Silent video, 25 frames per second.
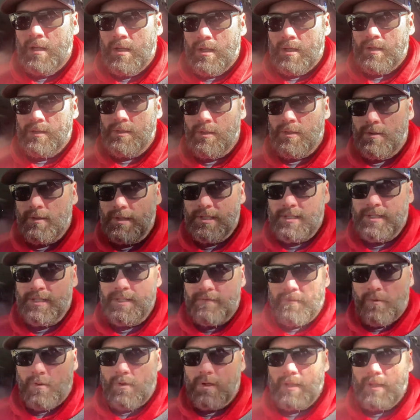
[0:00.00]
So this is
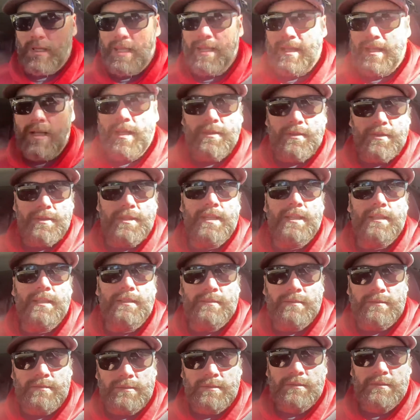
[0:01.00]
for, like, other
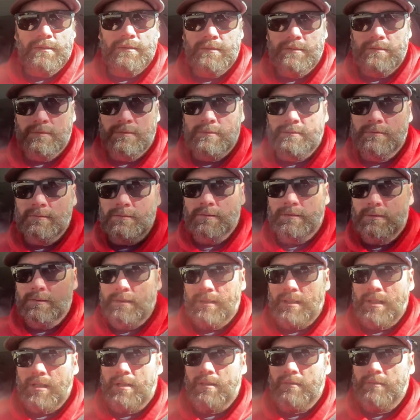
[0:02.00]
than,
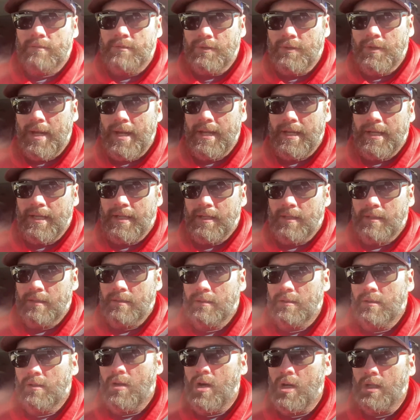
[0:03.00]
you know,
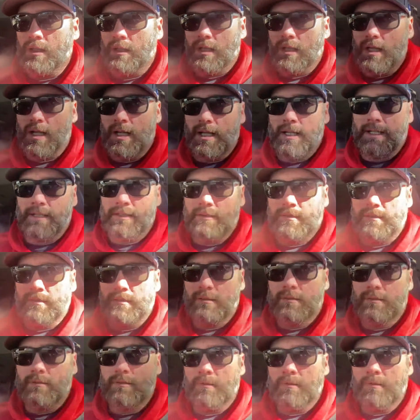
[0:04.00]
trading online or